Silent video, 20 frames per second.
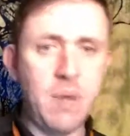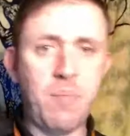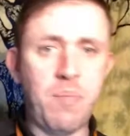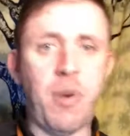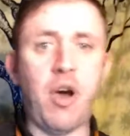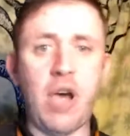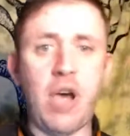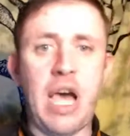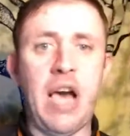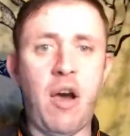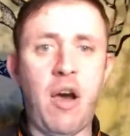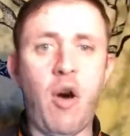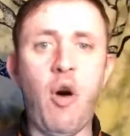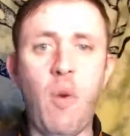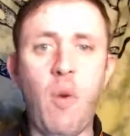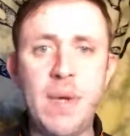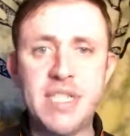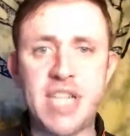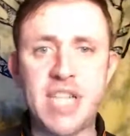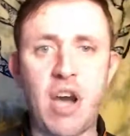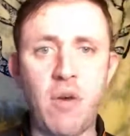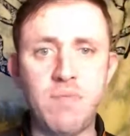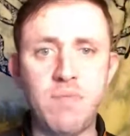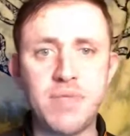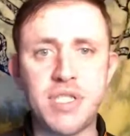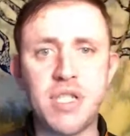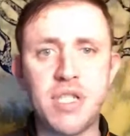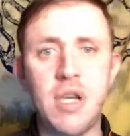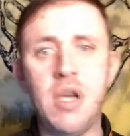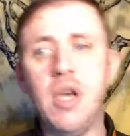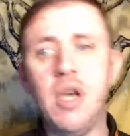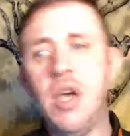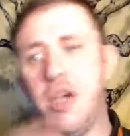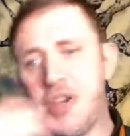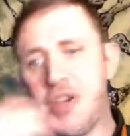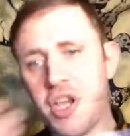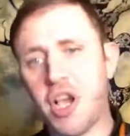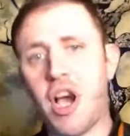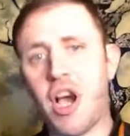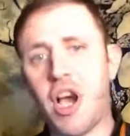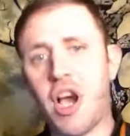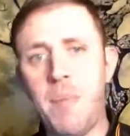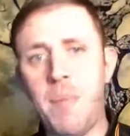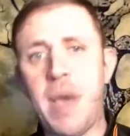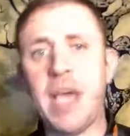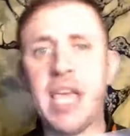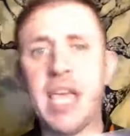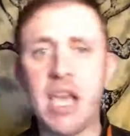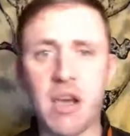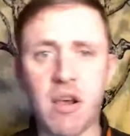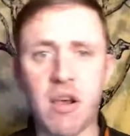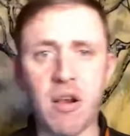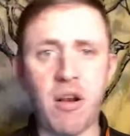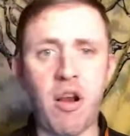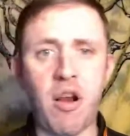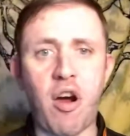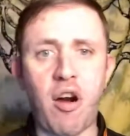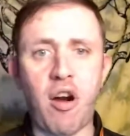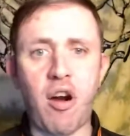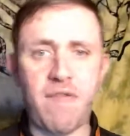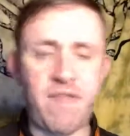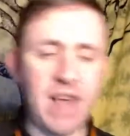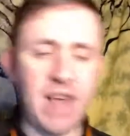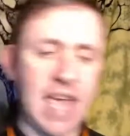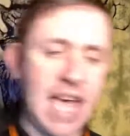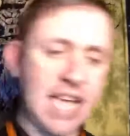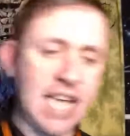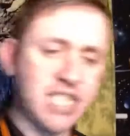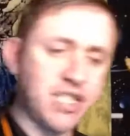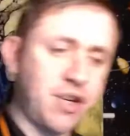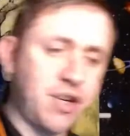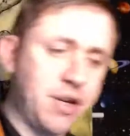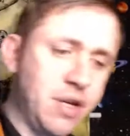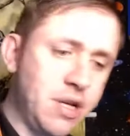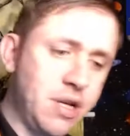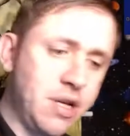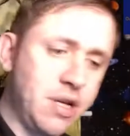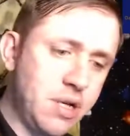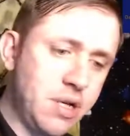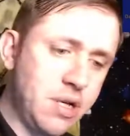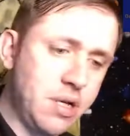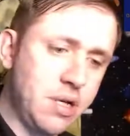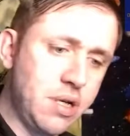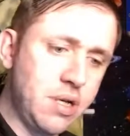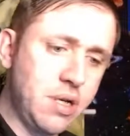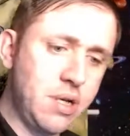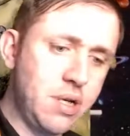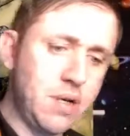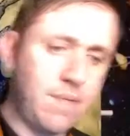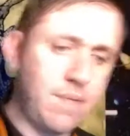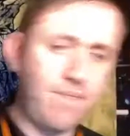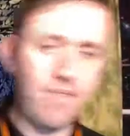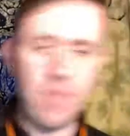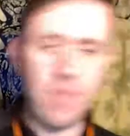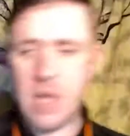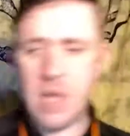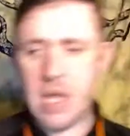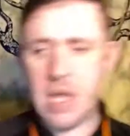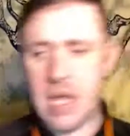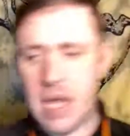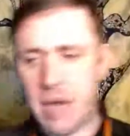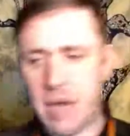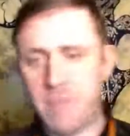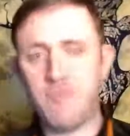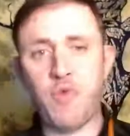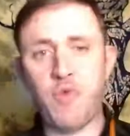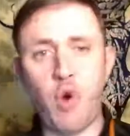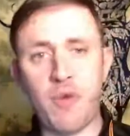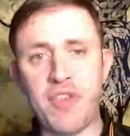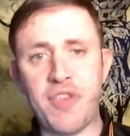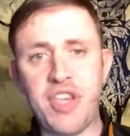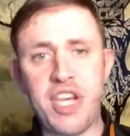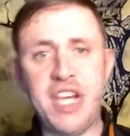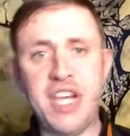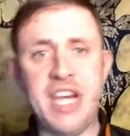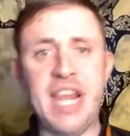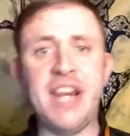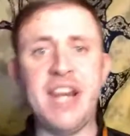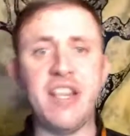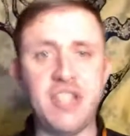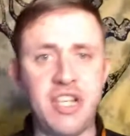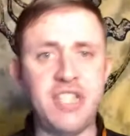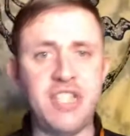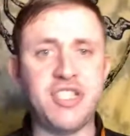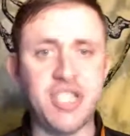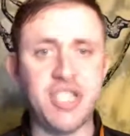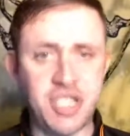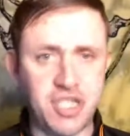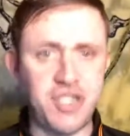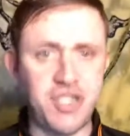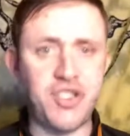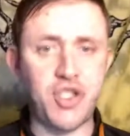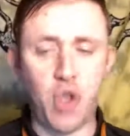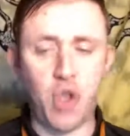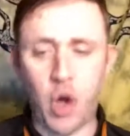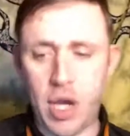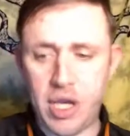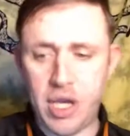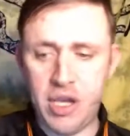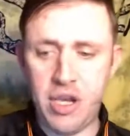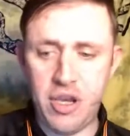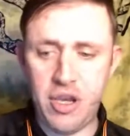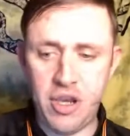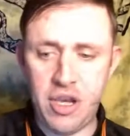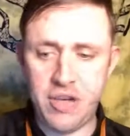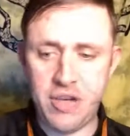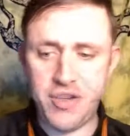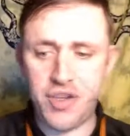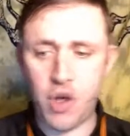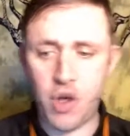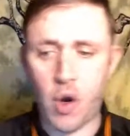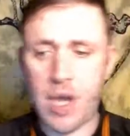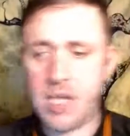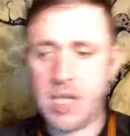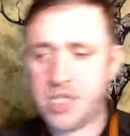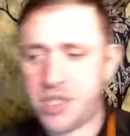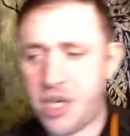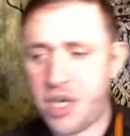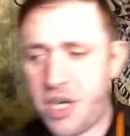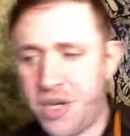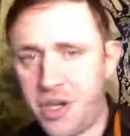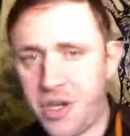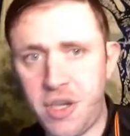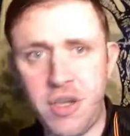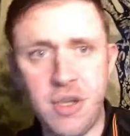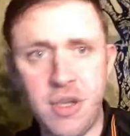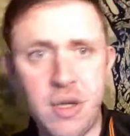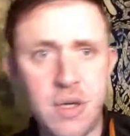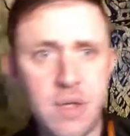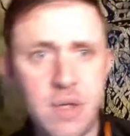but it always helps to come and get clarification. Not that you need it, you just enjoy it, you enjoy it, so you do.